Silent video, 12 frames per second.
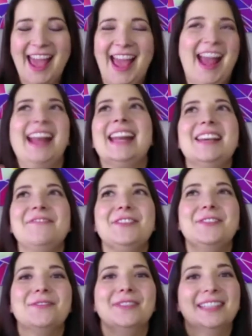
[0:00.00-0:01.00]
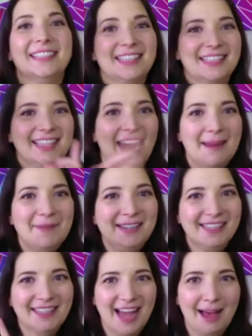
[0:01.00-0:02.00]
Any of you, just type
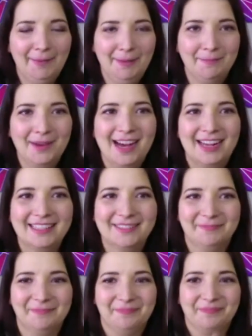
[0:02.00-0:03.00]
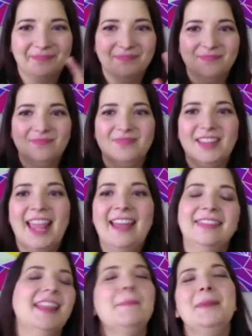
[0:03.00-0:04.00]
into the comment box
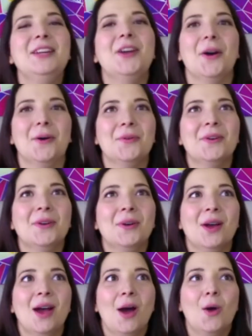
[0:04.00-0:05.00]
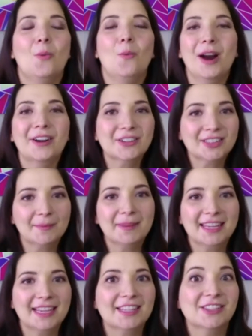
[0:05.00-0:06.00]
and let me know what are some of
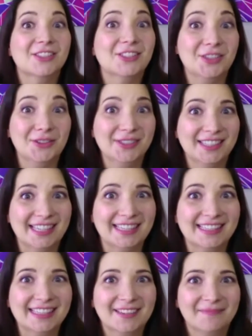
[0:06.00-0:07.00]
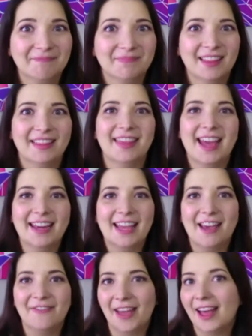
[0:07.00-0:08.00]
the excuses that
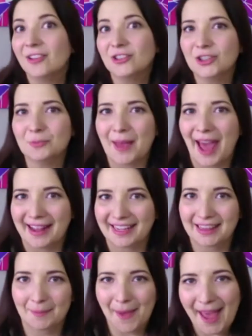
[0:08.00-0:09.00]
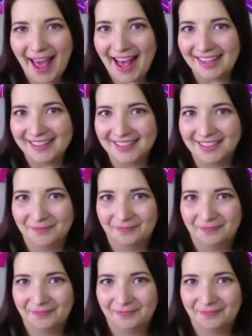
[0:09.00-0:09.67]
have held you back in the past